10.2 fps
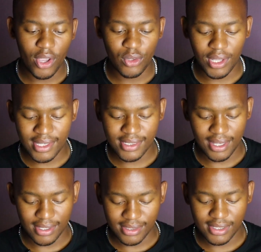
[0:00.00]
you guys can
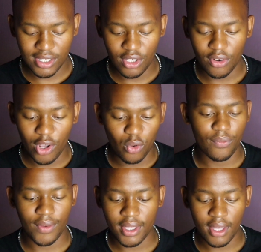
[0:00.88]
see right over
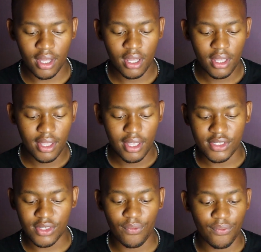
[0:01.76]
here, it's a
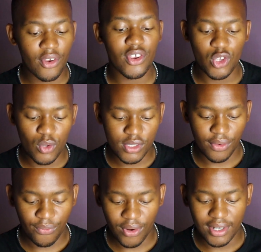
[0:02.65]
very
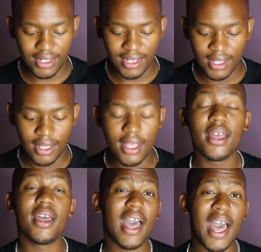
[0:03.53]
user-friendly
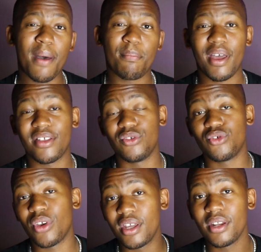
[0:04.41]
app and trading